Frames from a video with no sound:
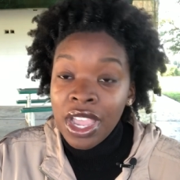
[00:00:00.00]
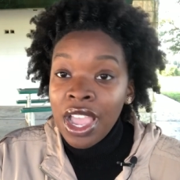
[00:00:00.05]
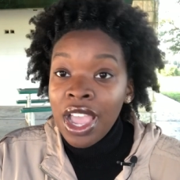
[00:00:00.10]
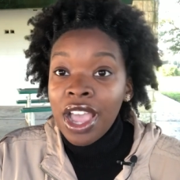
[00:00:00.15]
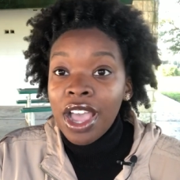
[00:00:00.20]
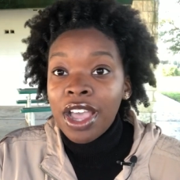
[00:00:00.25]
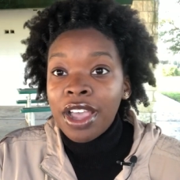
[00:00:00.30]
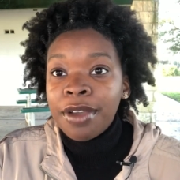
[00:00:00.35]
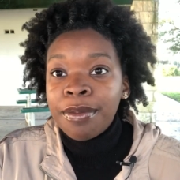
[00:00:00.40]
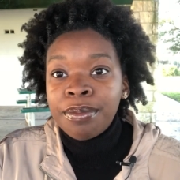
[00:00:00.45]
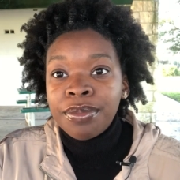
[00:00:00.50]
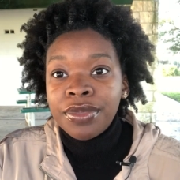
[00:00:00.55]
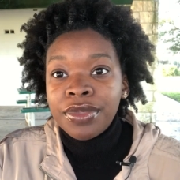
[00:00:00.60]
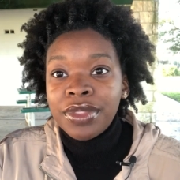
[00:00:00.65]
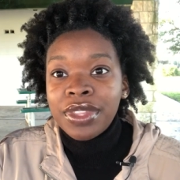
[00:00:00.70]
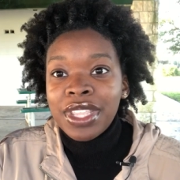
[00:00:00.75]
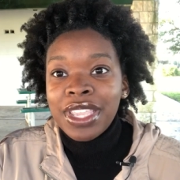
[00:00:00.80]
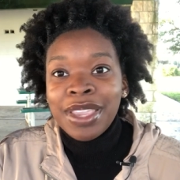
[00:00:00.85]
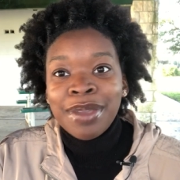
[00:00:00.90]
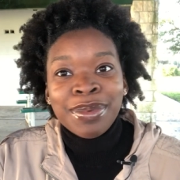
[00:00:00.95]
Um,
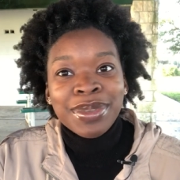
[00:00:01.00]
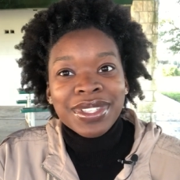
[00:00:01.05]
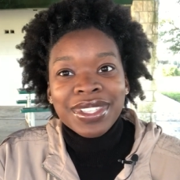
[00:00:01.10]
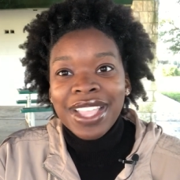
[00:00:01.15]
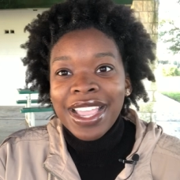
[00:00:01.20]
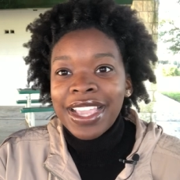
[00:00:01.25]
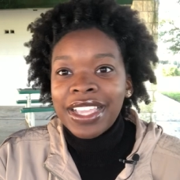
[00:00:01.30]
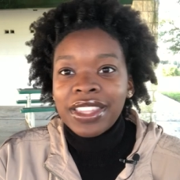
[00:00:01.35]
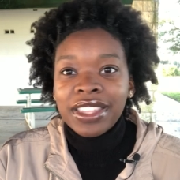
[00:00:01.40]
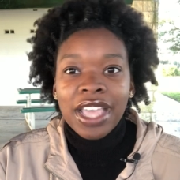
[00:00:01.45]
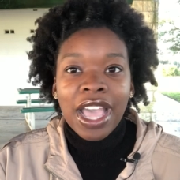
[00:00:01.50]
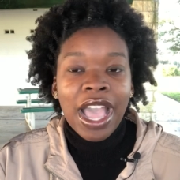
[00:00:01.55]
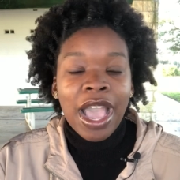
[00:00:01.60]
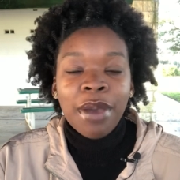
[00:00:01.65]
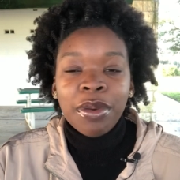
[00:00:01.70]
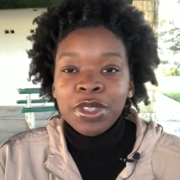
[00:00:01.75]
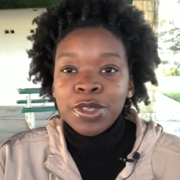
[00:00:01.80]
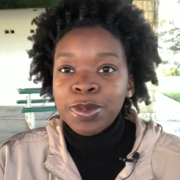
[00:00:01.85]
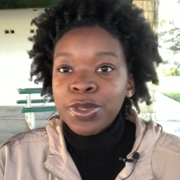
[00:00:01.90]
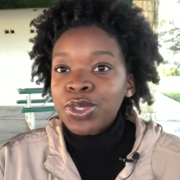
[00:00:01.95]
it was like I
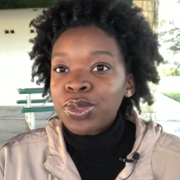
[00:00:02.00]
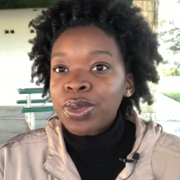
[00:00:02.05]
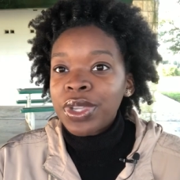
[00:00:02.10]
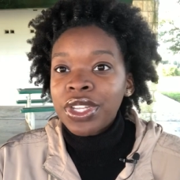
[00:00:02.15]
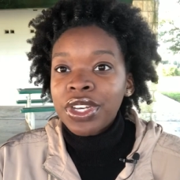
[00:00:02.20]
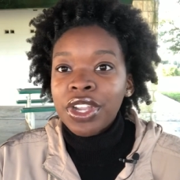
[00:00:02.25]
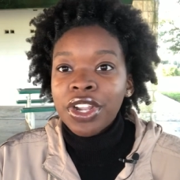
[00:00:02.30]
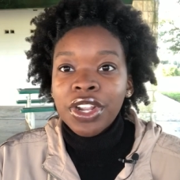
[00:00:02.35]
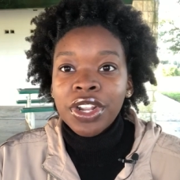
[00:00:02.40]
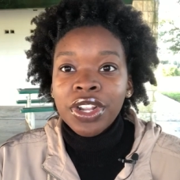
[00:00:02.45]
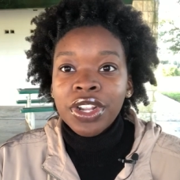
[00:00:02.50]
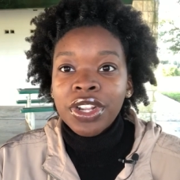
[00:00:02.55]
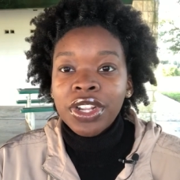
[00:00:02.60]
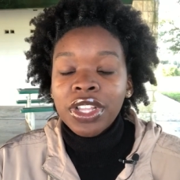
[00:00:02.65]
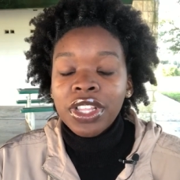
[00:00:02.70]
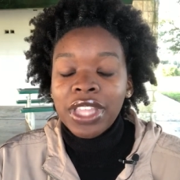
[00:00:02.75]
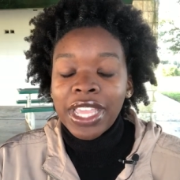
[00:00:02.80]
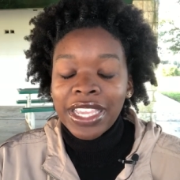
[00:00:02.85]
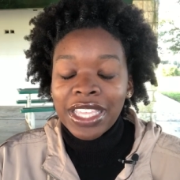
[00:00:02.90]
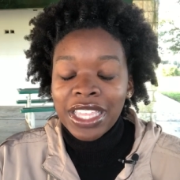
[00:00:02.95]
was between her,
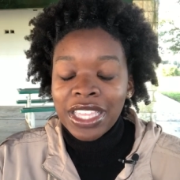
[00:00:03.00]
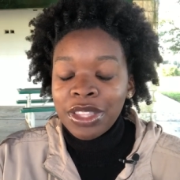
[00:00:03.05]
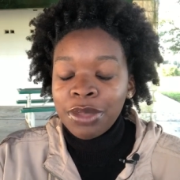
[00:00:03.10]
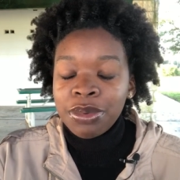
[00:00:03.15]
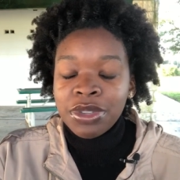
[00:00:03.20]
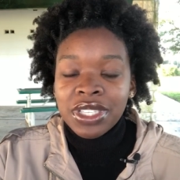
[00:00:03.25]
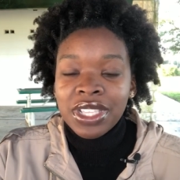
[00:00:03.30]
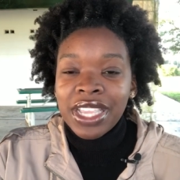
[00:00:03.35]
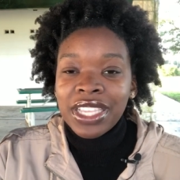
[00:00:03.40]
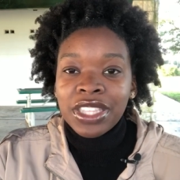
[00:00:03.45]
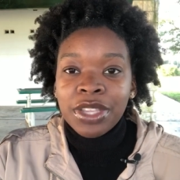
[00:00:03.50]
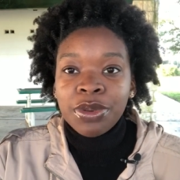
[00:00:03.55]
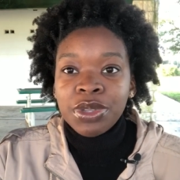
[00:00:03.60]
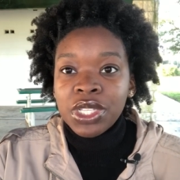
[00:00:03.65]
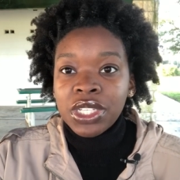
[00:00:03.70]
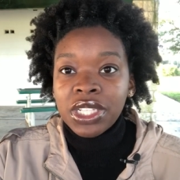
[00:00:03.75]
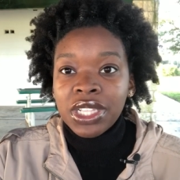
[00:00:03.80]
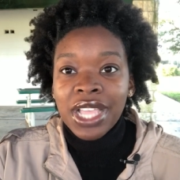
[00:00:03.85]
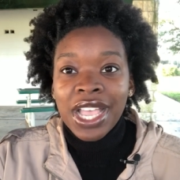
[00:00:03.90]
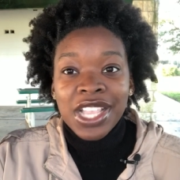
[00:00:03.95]
like it was like there was a
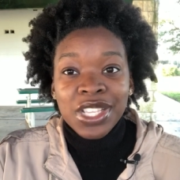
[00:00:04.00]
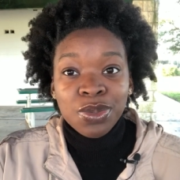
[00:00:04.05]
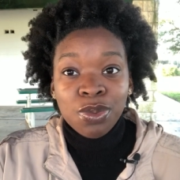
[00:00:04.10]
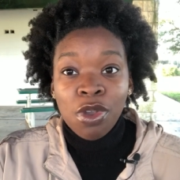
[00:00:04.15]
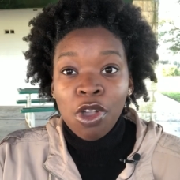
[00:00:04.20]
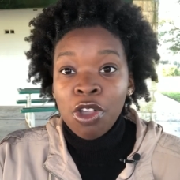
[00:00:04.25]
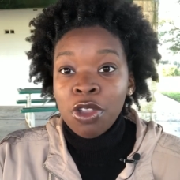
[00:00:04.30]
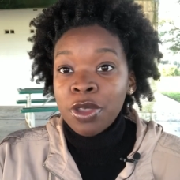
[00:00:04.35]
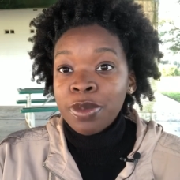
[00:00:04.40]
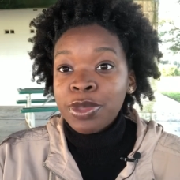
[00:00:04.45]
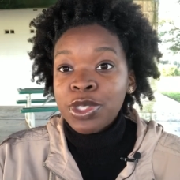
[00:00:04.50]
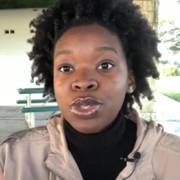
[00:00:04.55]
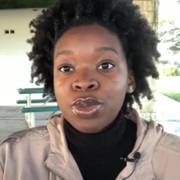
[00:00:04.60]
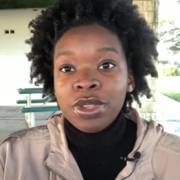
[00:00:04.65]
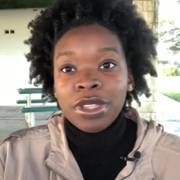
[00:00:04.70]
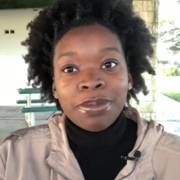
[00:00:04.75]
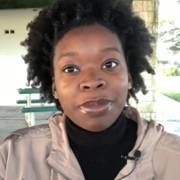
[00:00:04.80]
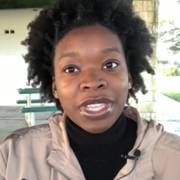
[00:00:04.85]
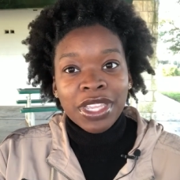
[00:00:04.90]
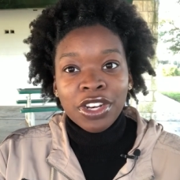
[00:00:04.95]
glass wall in
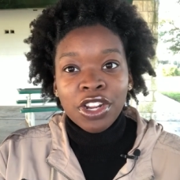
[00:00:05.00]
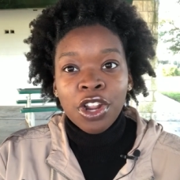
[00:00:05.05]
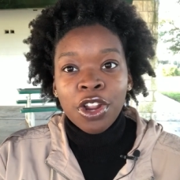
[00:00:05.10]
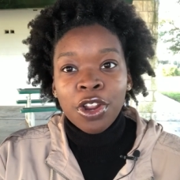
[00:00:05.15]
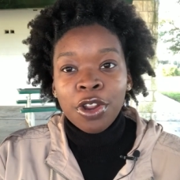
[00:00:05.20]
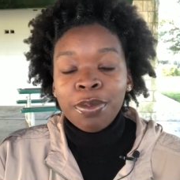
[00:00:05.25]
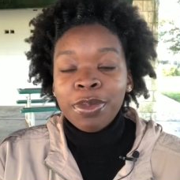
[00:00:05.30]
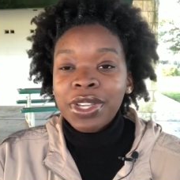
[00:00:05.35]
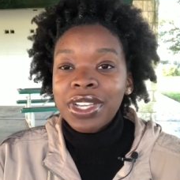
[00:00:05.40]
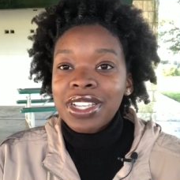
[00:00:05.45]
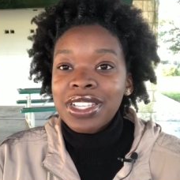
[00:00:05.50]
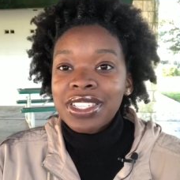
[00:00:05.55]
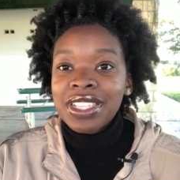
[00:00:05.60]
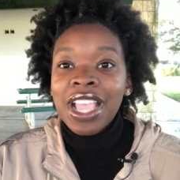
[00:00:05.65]
between me and her because